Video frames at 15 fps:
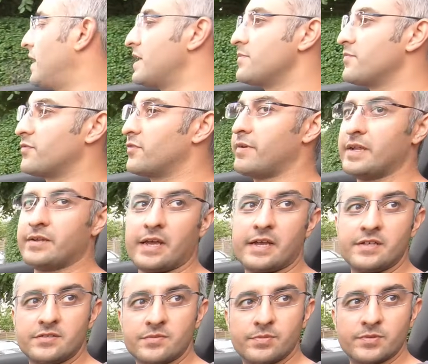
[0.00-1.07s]
aim for around
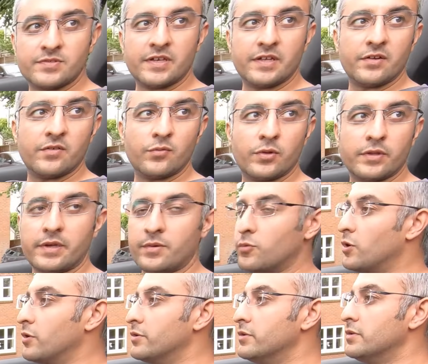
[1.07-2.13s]
80% of what they
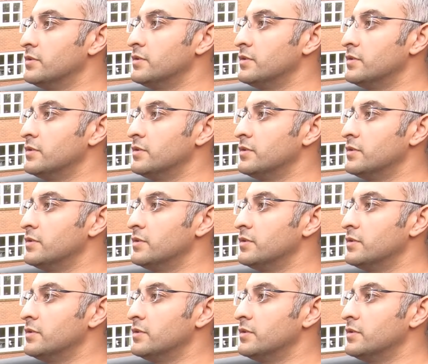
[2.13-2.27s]
want